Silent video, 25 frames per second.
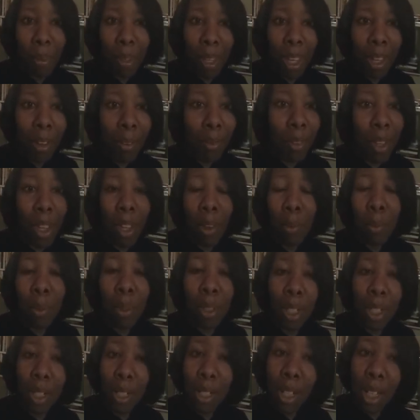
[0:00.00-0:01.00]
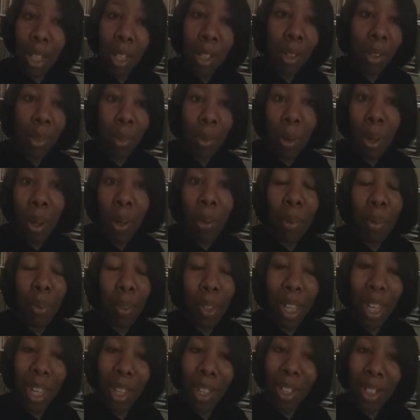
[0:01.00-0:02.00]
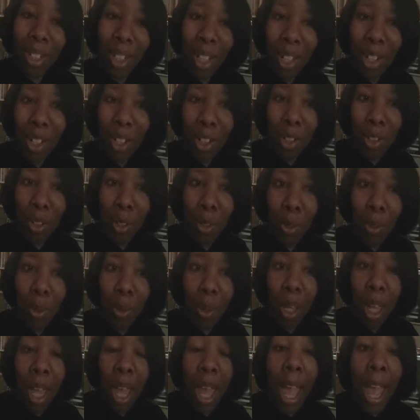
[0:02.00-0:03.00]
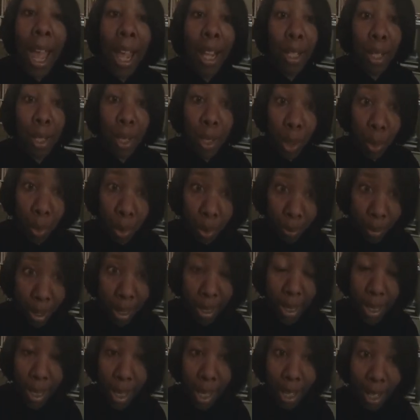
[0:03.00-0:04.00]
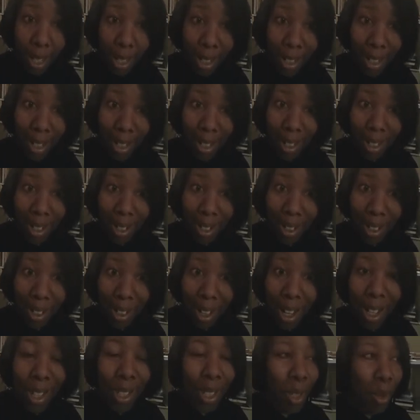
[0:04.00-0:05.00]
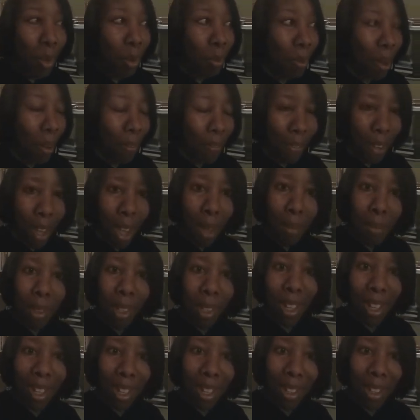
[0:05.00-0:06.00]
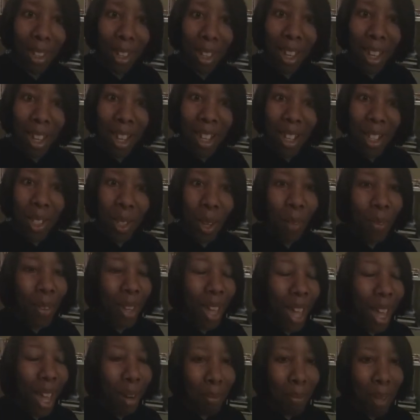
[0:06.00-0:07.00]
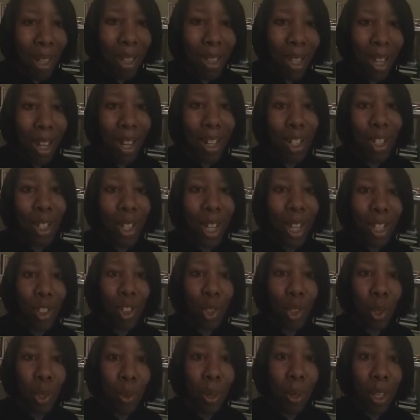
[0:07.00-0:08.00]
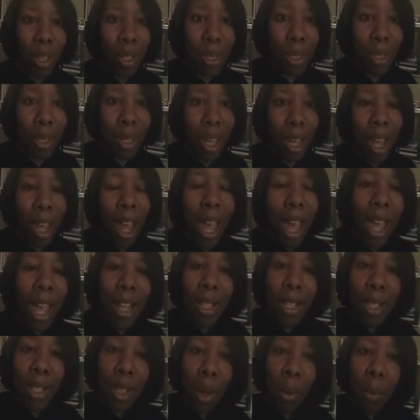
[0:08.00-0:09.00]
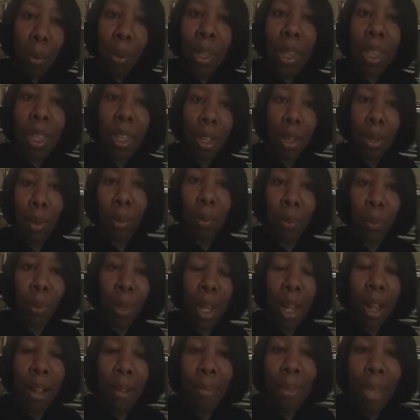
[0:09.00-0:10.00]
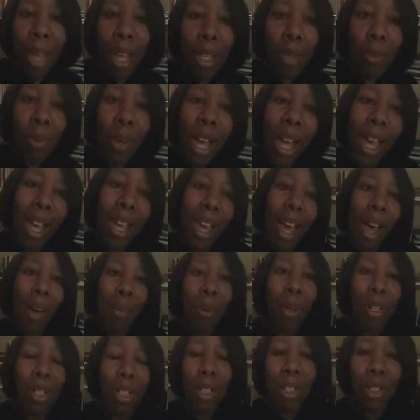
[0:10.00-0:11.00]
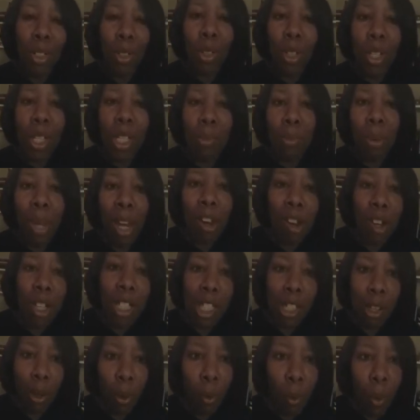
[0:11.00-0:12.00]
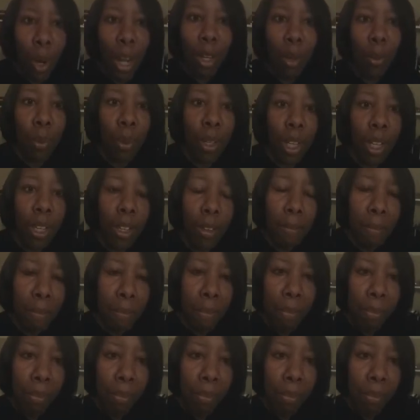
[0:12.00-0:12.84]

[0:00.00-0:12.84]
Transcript: It it will continue to grow, it will continue to do, and so will my son, and so will my family. So I've got to make that that choice. And so with you that's why I wanted to do this Periscope right quick